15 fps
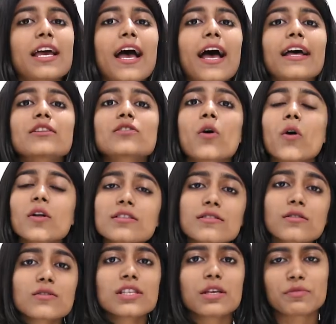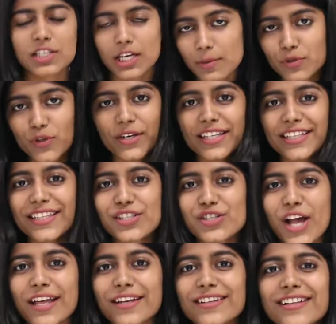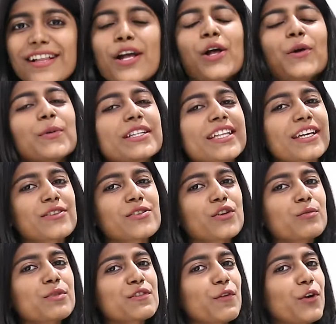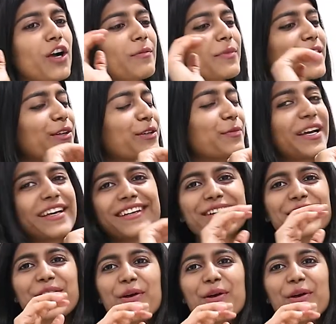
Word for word: and also subscribe to our Hindi channel. Well thank you so much for coming, goodbye.